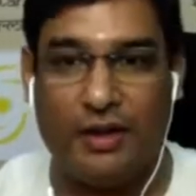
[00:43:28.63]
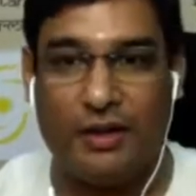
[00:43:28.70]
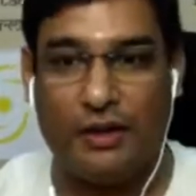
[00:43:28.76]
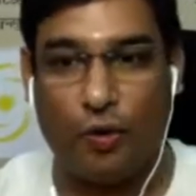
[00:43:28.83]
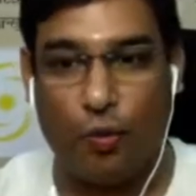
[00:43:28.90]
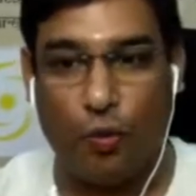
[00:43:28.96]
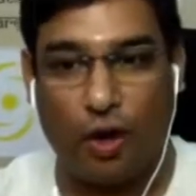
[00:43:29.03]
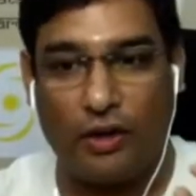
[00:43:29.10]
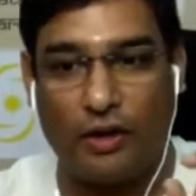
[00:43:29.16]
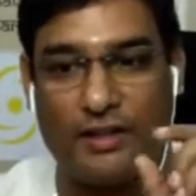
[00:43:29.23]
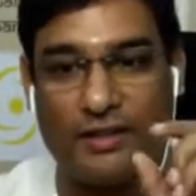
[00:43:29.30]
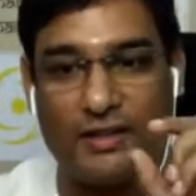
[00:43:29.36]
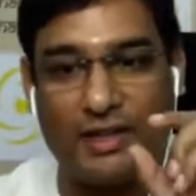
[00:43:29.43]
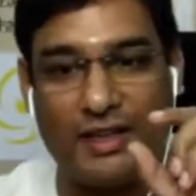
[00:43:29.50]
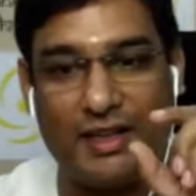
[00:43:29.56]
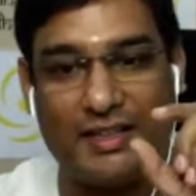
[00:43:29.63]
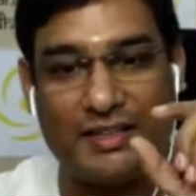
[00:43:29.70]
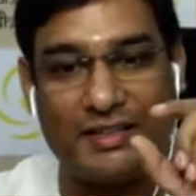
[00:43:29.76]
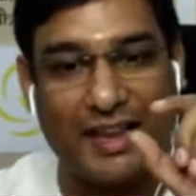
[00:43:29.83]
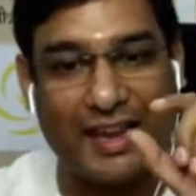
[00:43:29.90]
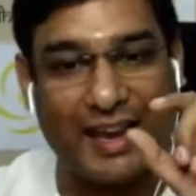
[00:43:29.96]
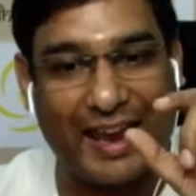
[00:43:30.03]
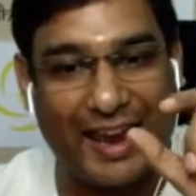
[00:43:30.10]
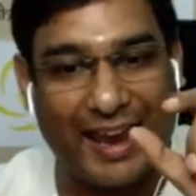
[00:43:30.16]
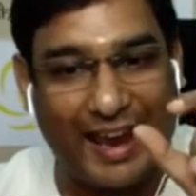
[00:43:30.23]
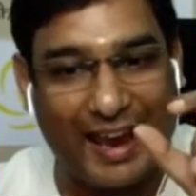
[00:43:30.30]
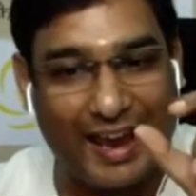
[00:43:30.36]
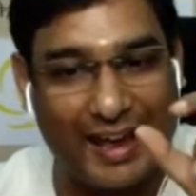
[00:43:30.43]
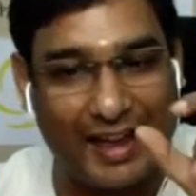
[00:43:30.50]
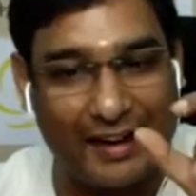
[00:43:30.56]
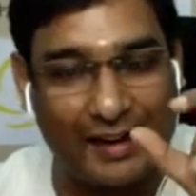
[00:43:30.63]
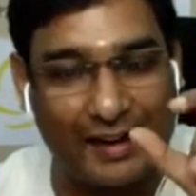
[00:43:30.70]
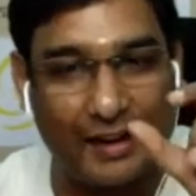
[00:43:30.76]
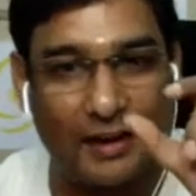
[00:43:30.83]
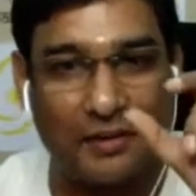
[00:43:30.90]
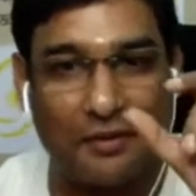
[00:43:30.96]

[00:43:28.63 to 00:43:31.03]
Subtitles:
Now, what is it? It's care.